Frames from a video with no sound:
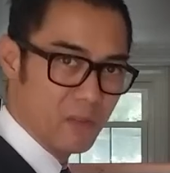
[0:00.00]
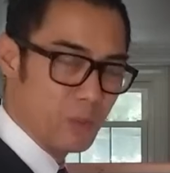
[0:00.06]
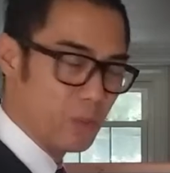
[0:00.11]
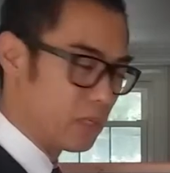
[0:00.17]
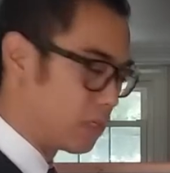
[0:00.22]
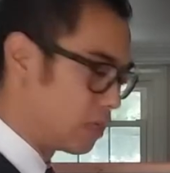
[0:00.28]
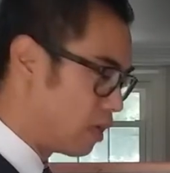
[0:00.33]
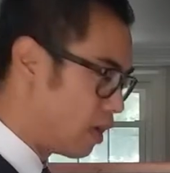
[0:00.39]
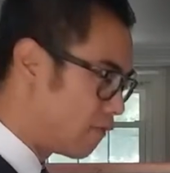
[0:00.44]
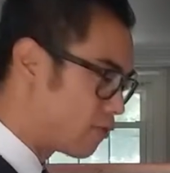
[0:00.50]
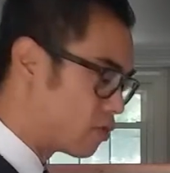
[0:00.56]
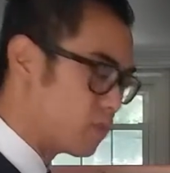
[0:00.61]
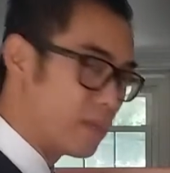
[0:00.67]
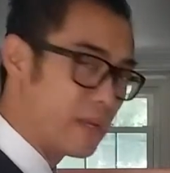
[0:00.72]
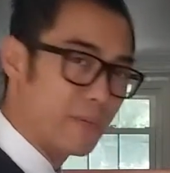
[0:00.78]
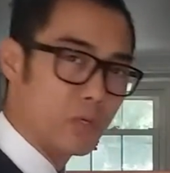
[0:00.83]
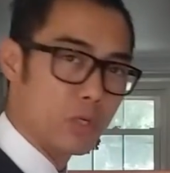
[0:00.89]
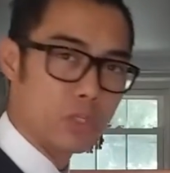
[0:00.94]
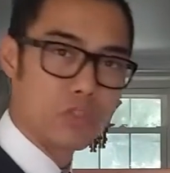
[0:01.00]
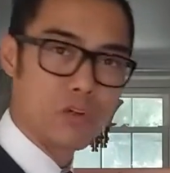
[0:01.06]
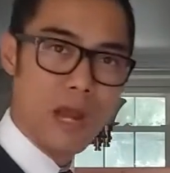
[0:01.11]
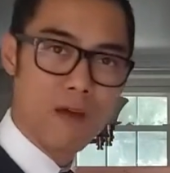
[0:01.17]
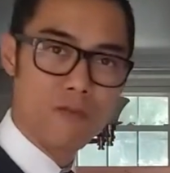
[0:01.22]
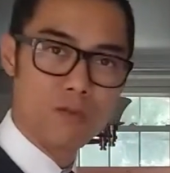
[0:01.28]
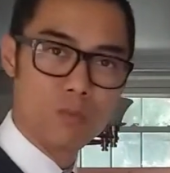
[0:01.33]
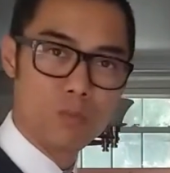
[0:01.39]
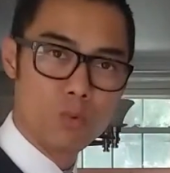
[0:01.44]
We would love to be able to
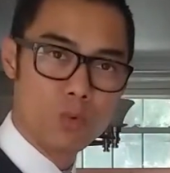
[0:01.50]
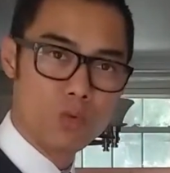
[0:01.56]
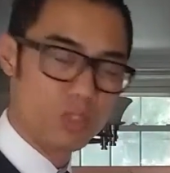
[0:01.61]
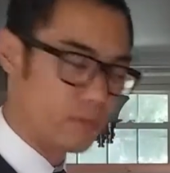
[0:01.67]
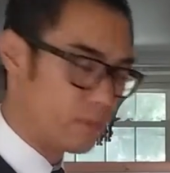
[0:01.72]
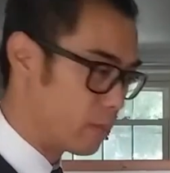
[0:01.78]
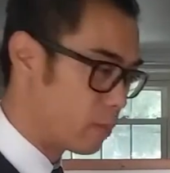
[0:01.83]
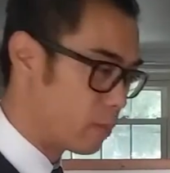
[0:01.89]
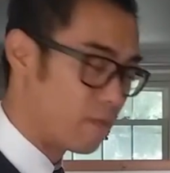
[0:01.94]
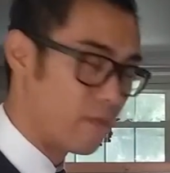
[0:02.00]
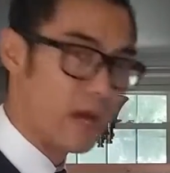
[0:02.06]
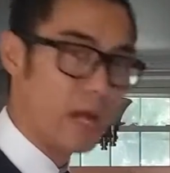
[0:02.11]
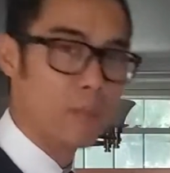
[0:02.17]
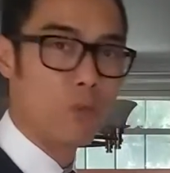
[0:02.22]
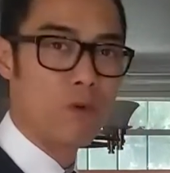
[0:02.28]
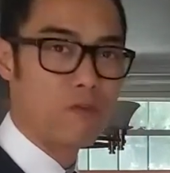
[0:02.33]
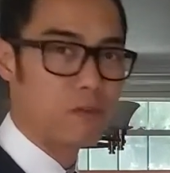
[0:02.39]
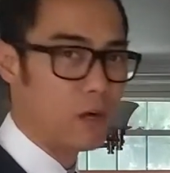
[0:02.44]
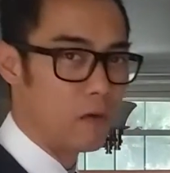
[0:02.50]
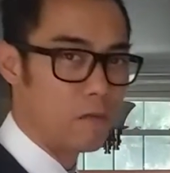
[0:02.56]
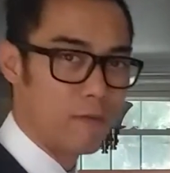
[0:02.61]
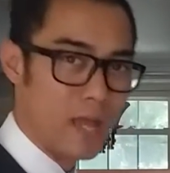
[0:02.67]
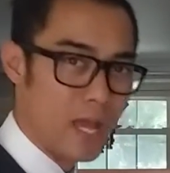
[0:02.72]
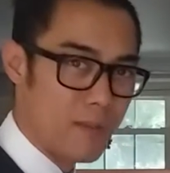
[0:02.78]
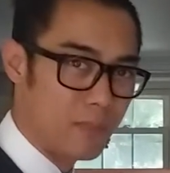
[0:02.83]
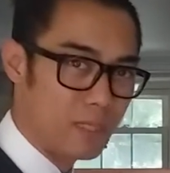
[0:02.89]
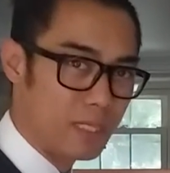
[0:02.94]
travel more, to be able to provide more for our
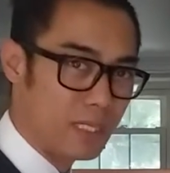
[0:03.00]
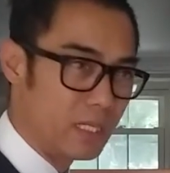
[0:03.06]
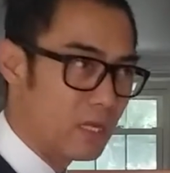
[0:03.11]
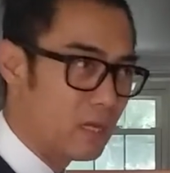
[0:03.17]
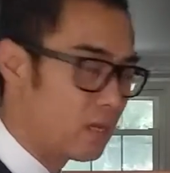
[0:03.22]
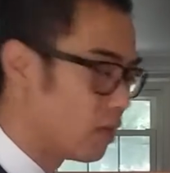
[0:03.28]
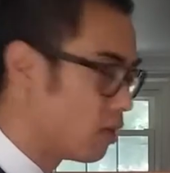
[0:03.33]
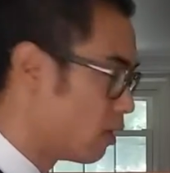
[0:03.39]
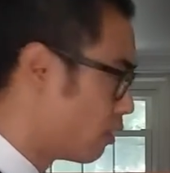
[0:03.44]
family.